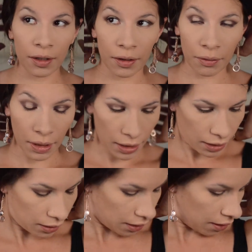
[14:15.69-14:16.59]

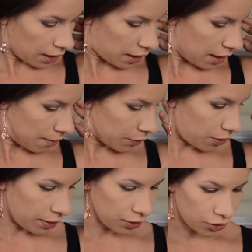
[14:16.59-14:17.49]
okay, and I am
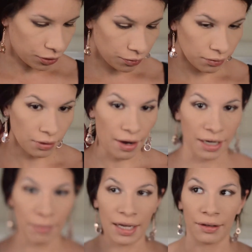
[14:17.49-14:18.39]
going to
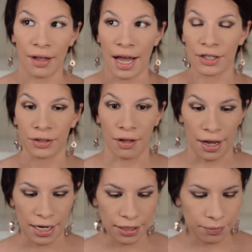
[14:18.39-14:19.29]
line my lash
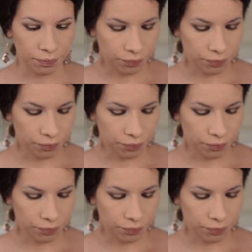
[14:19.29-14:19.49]
line